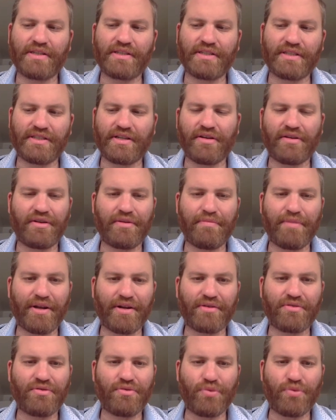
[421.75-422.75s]
necessarily
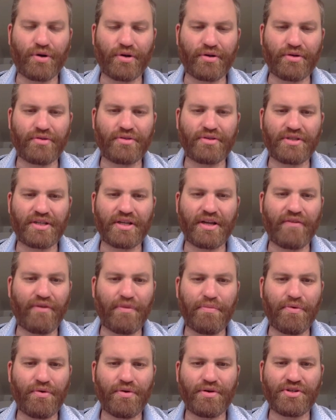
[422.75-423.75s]
medical workers to give
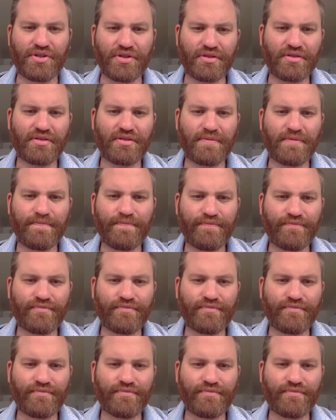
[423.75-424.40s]
abortions.